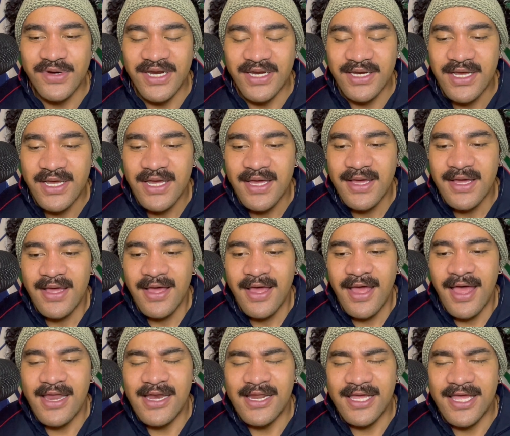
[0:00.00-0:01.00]
And
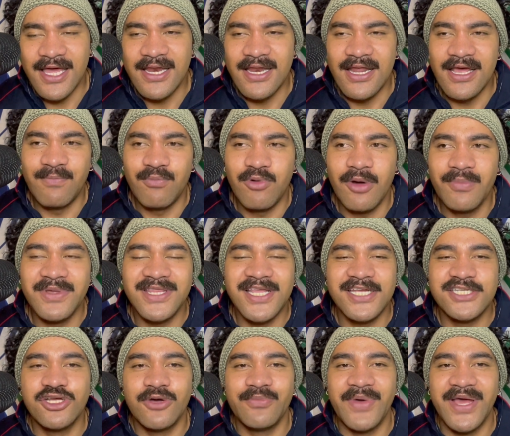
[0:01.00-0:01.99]
again, it probably
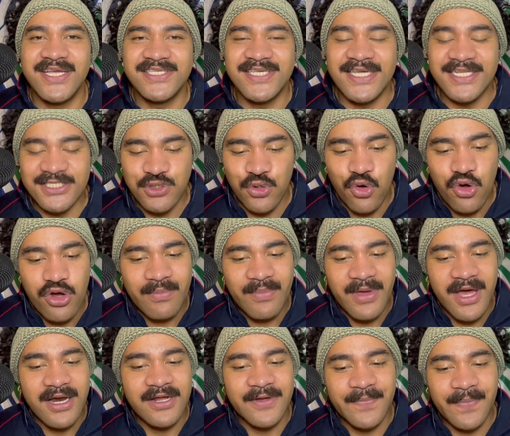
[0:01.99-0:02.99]
does not make sense talking
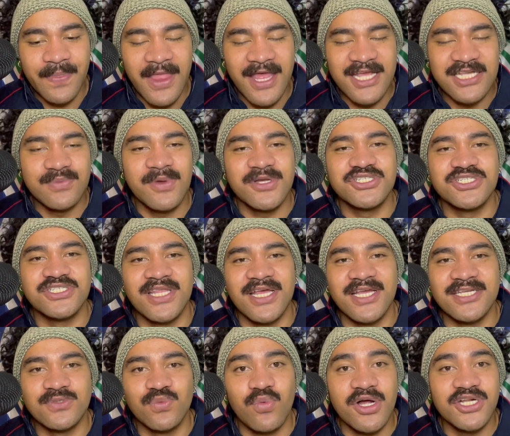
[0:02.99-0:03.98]
about it as much as it
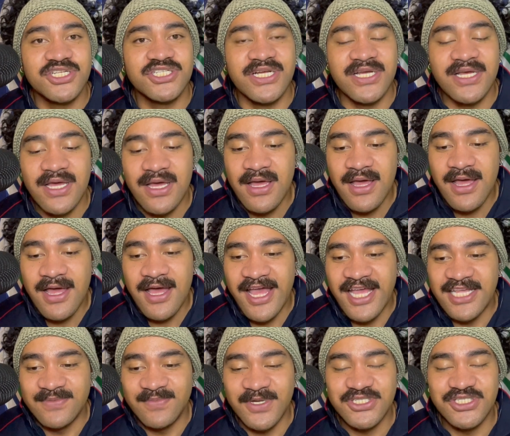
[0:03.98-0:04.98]
does watching,
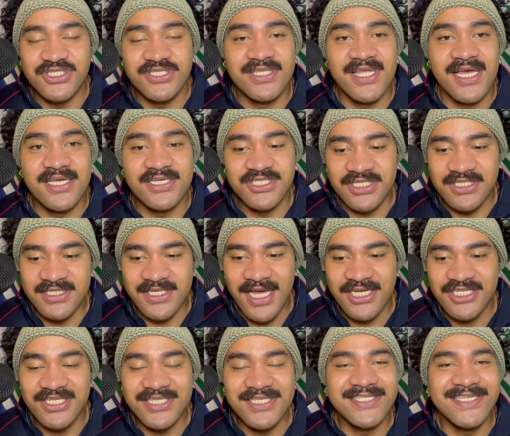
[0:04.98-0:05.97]
as much as it does just
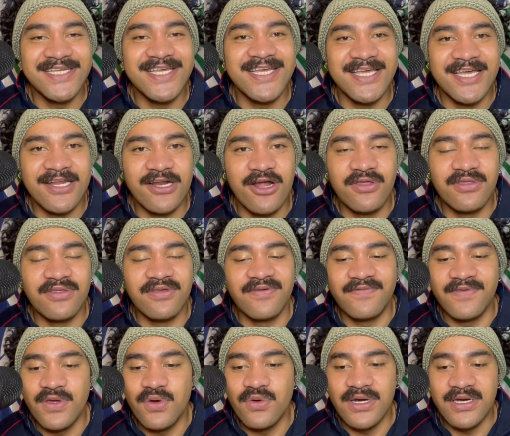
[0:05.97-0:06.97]
actually seeing it on the
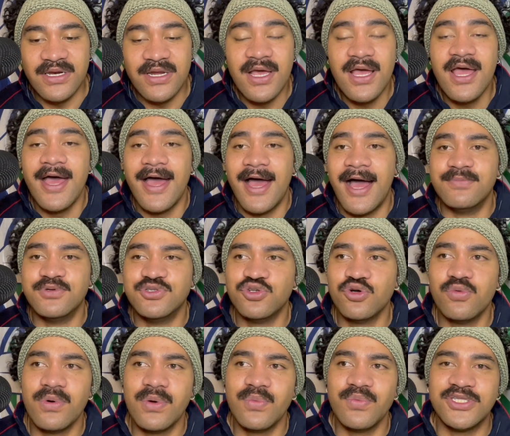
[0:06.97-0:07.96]
field. And I'm
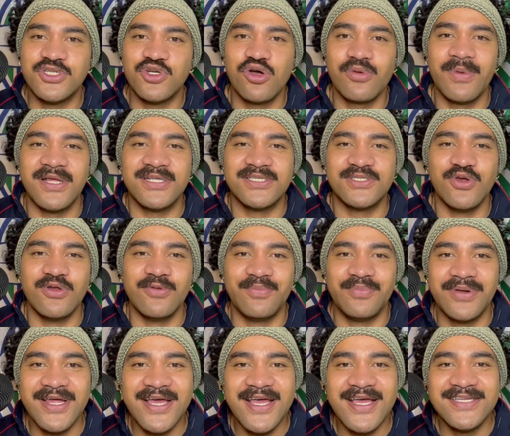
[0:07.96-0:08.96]
sure when we talk about certain
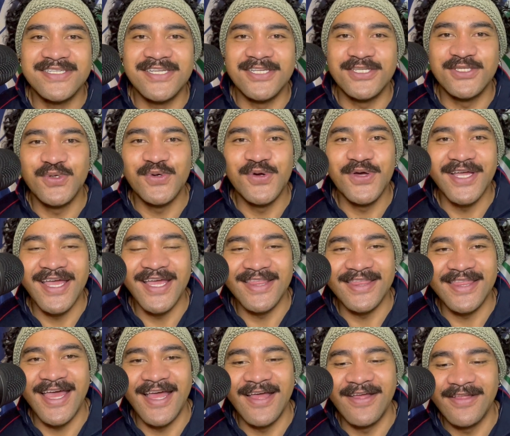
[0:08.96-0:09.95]
players, you sort of
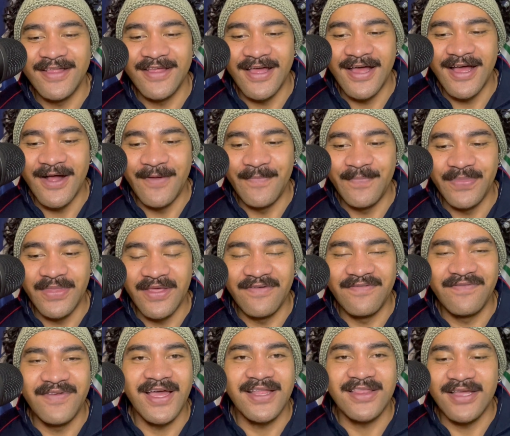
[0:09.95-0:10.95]
get that
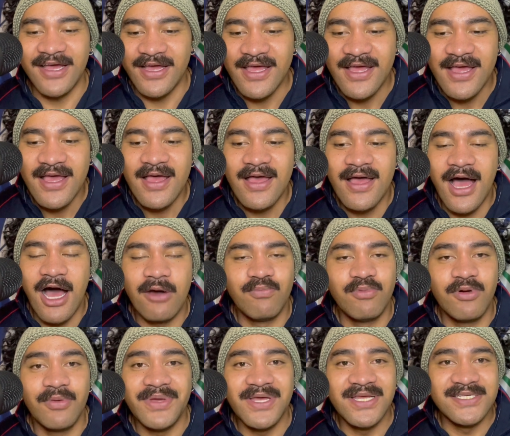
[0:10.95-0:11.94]
effect. I'll
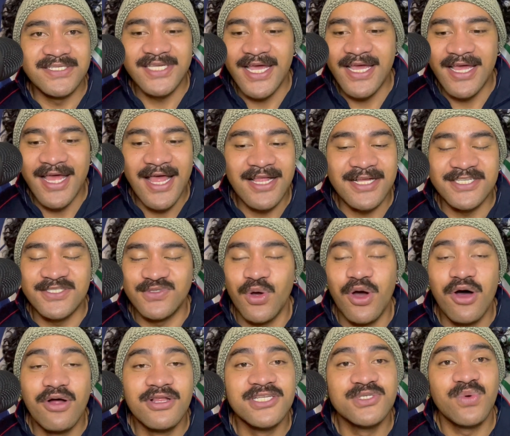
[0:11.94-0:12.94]
probably say Alex
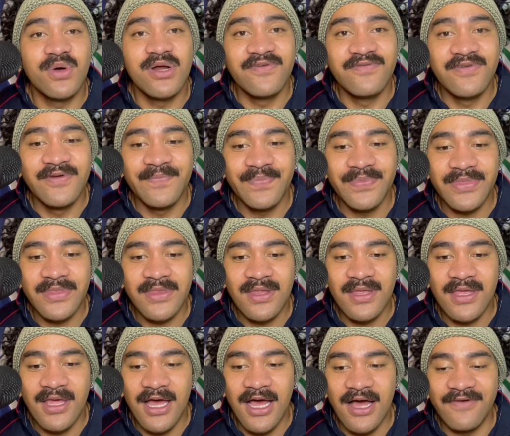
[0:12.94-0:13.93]
Toll is one of them.
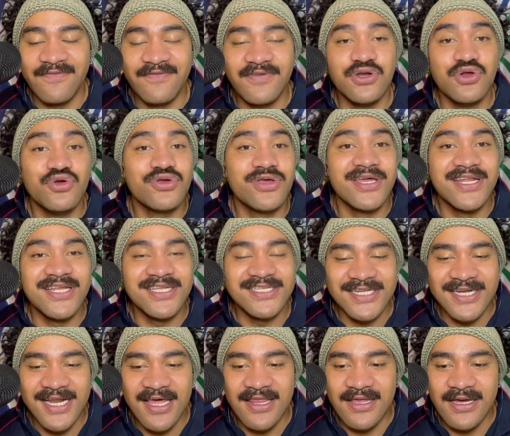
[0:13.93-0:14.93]
Finucane is
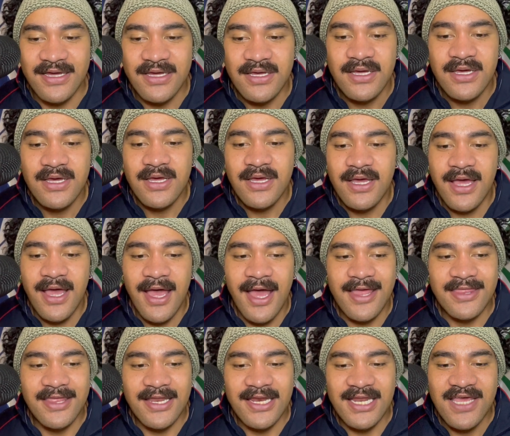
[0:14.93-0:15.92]
another.
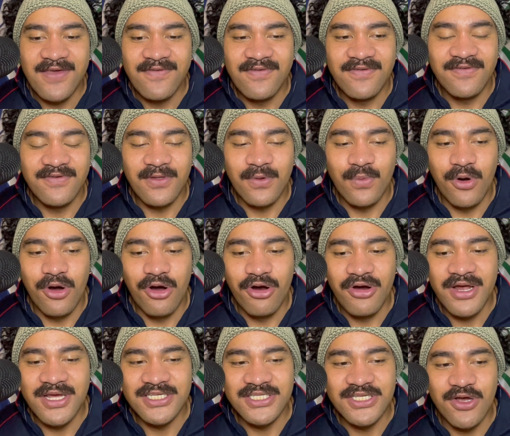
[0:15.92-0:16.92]
And then even for the
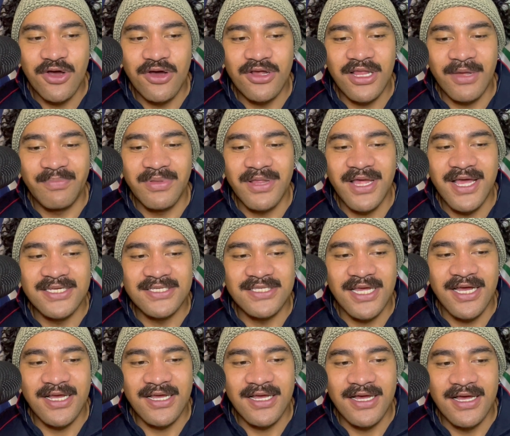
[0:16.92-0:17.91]
Warriors, you got like players
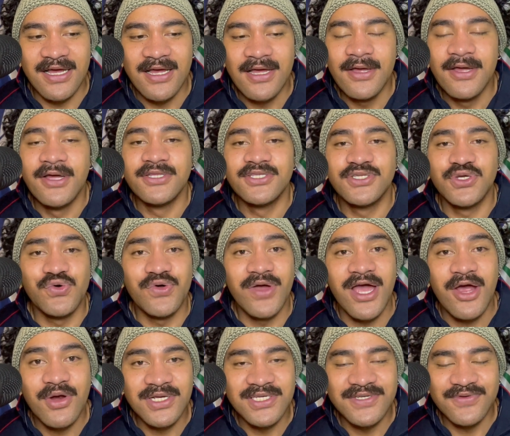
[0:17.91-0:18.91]
like Tohu
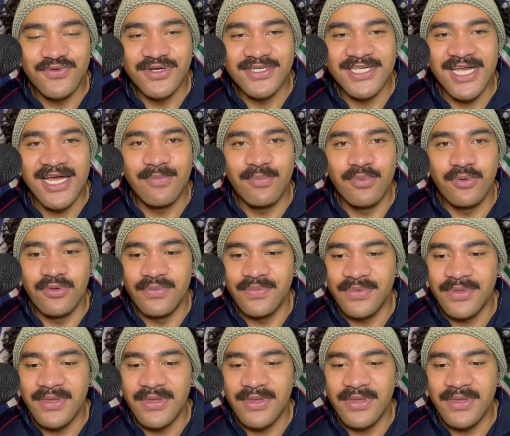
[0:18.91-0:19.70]
Harris, for example.